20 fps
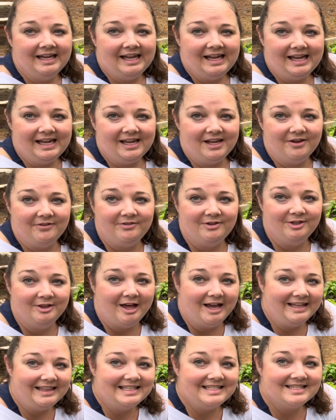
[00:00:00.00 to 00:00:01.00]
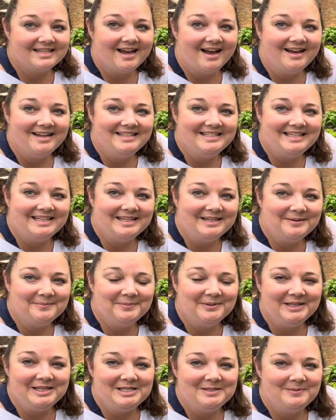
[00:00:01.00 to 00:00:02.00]
If you like this content,
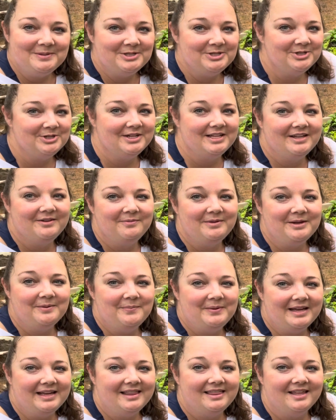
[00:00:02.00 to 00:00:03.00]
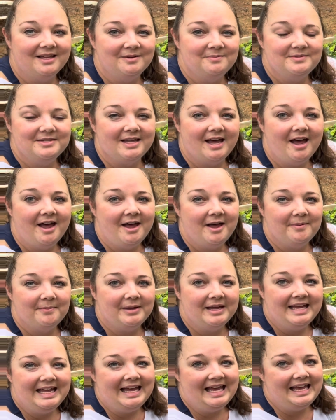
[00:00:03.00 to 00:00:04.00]
please be sure to give me a big thumbs up
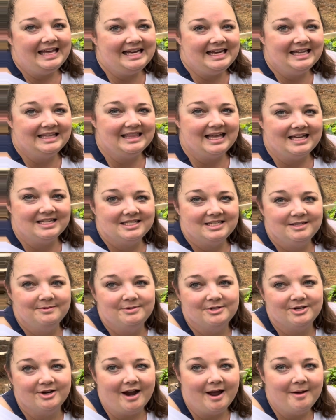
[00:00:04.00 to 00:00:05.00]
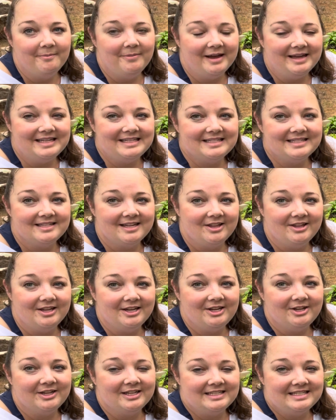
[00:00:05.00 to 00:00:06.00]
and hit that subscribe button so that
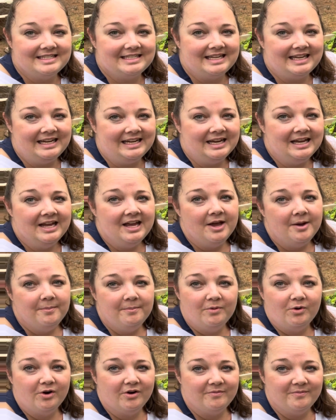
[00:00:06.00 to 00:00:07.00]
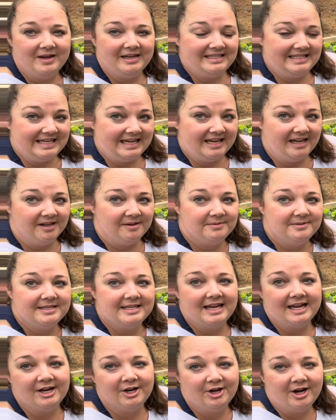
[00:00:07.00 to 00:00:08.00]
you can see more of my tips
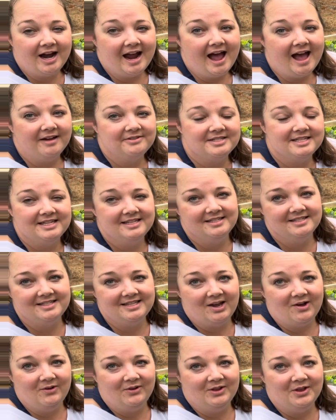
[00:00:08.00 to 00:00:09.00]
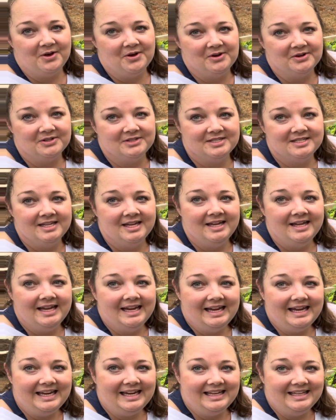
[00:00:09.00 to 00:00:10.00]
and crafts and sew-alongs
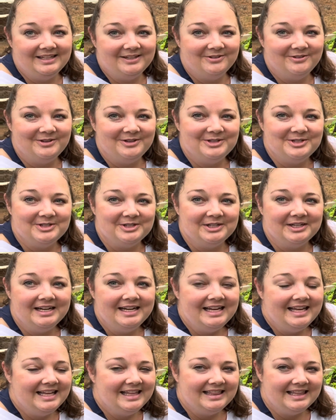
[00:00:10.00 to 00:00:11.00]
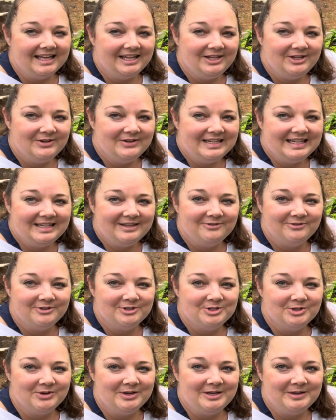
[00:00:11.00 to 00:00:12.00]
in the future. Thank you again for
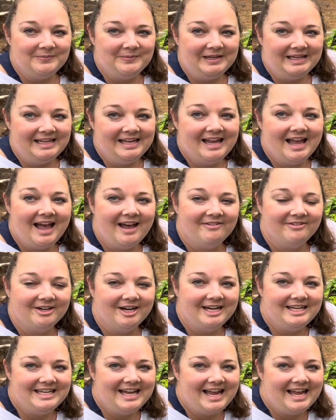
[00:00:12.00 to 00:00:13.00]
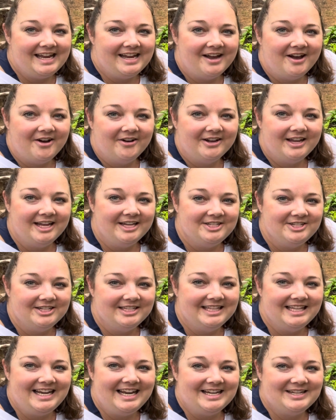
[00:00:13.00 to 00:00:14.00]
joining me. Have a great day. I'll catch you in
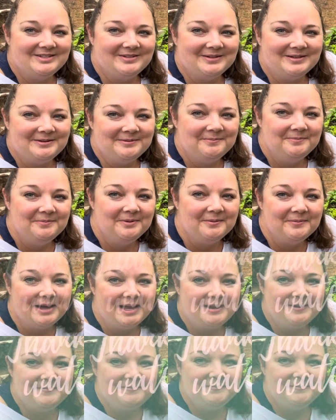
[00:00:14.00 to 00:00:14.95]
the next one. Bye-bye.